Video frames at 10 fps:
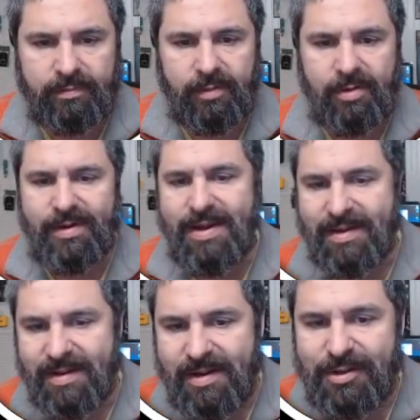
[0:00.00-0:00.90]

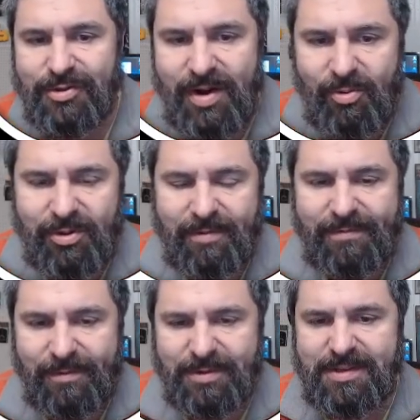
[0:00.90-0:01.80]
Okay, so now we're at the
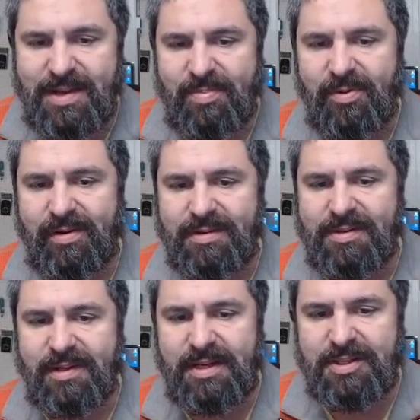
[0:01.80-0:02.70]
first step on
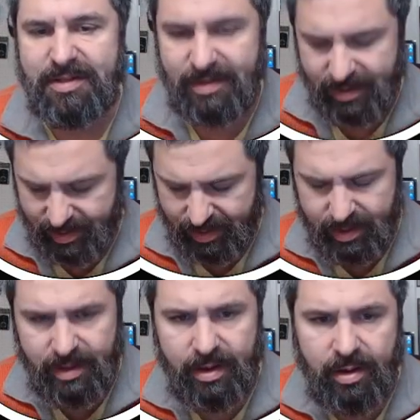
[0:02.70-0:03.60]
installation.
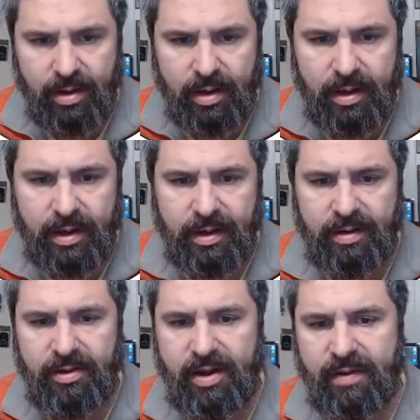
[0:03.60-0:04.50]
Now
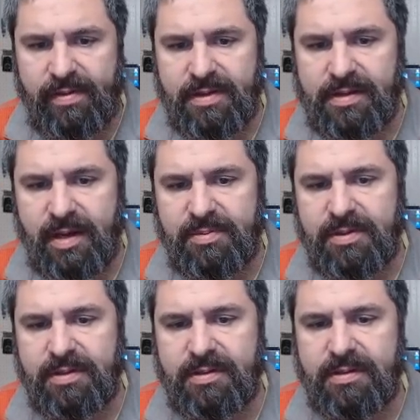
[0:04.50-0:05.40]
you have these
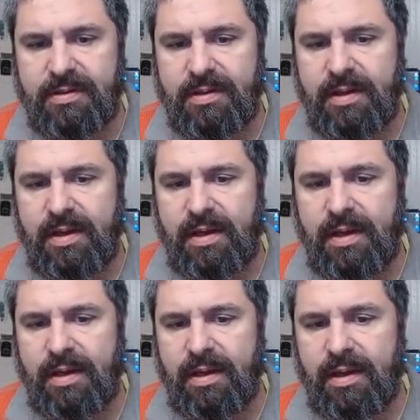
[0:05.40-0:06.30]
options,
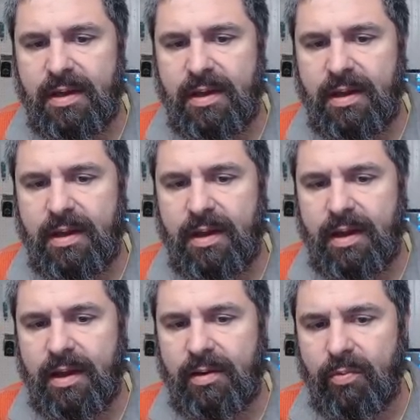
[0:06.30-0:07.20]

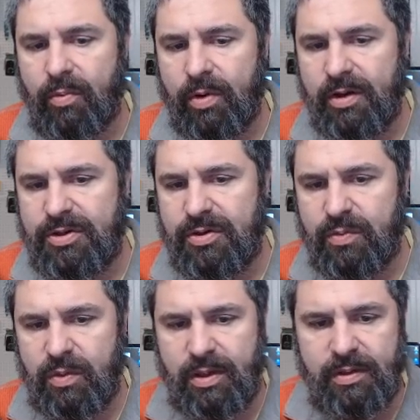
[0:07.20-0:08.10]
and we're going to choose
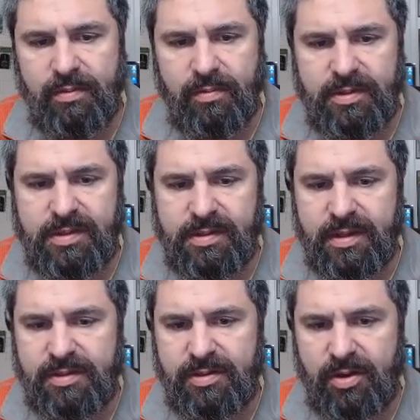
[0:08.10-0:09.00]
one, which is
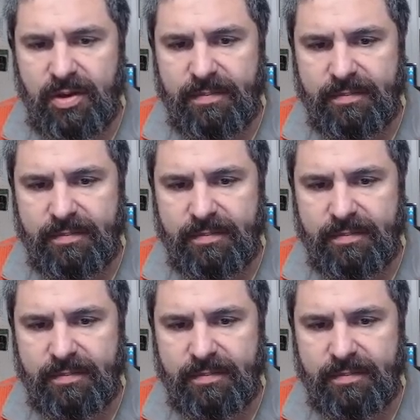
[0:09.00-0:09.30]
install.